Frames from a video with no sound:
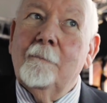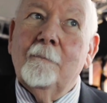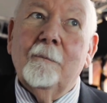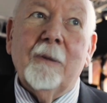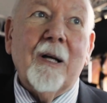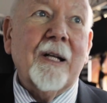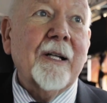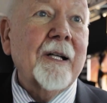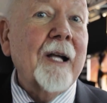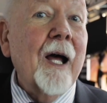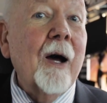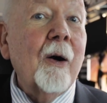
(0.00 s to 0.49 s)

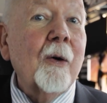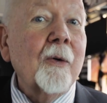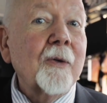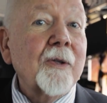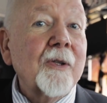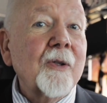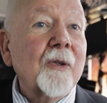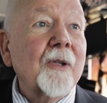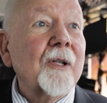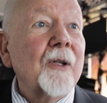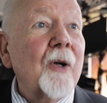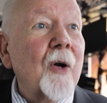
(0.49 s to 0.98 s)
but now
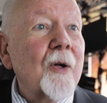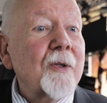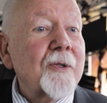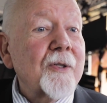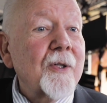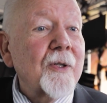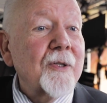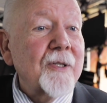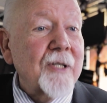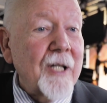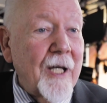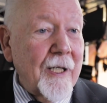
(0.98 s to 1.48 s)
you can
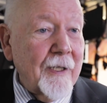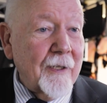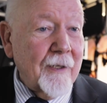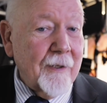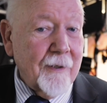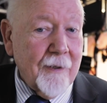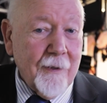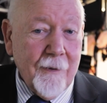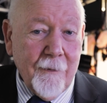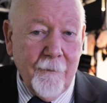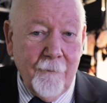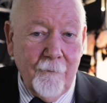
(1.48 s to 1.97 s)
also take
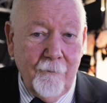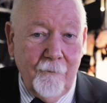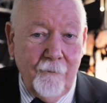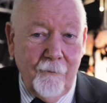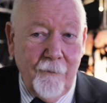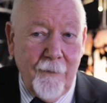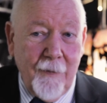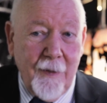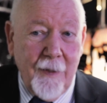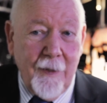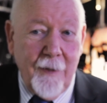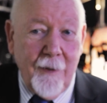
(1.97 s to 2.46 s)

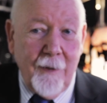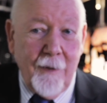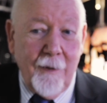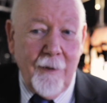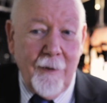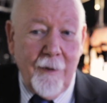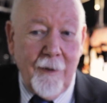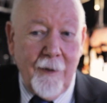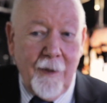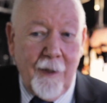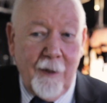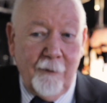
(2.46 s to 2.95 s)

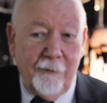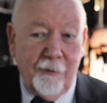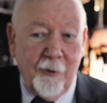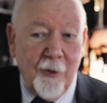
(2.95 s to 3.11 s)
a